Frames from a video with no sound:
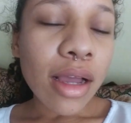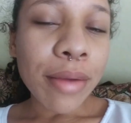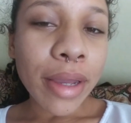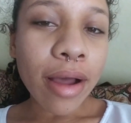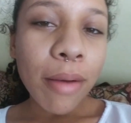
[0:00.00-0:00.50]

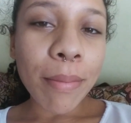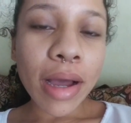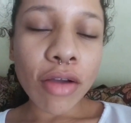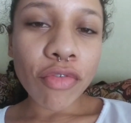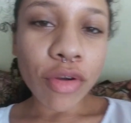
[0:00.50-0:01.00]
I got
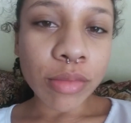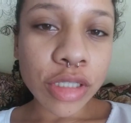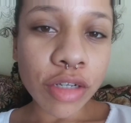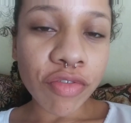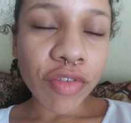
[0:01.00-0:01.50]
back from
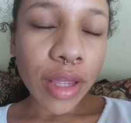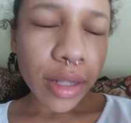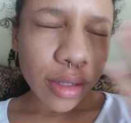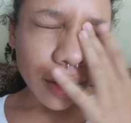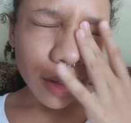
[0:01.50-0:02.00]
Chefette